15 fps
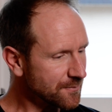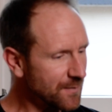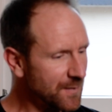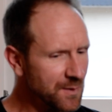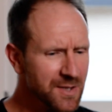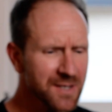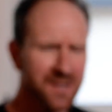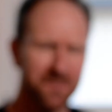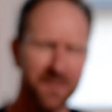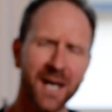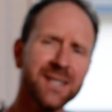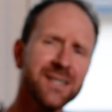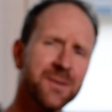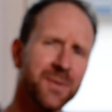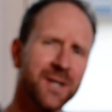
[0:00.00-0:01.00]
which is
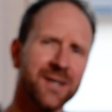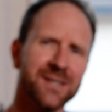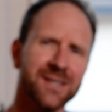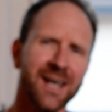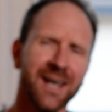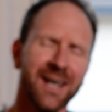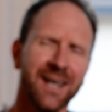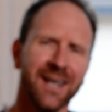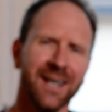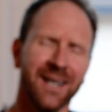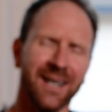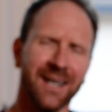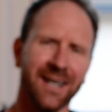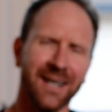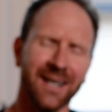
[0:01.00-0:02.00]
amazing because
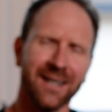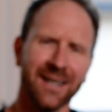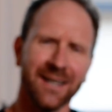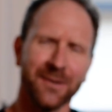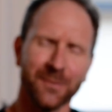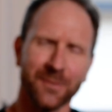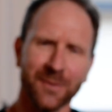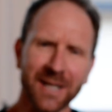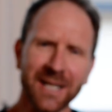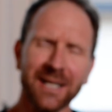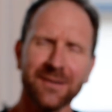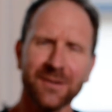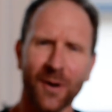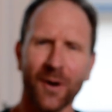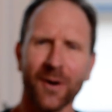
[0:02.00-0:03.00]
it really
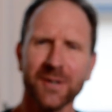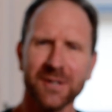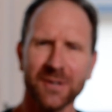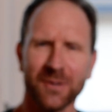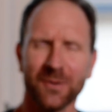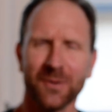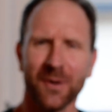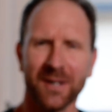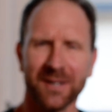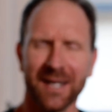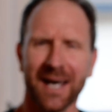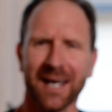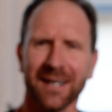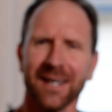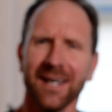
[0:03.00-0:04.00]
talks to you
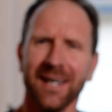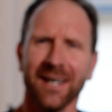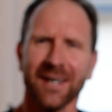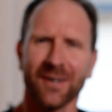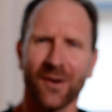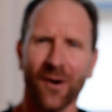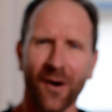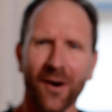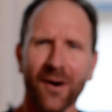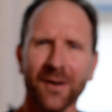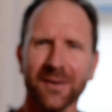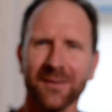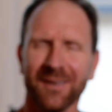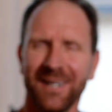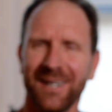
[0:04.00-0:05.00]
that God
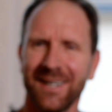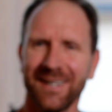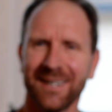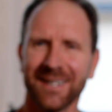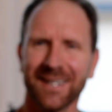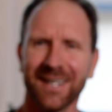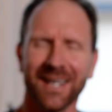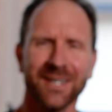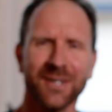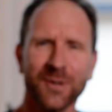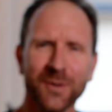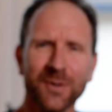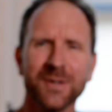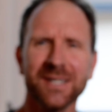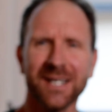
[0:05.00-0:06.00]
can
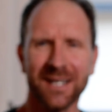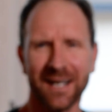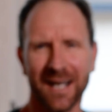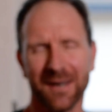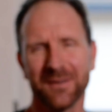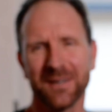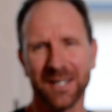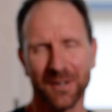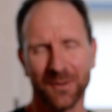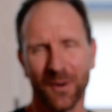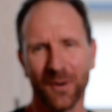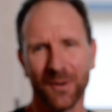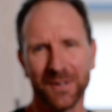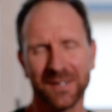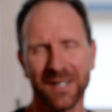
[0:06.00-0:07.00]
use an
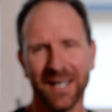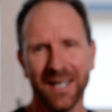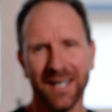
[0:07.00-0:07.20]
11-year-old.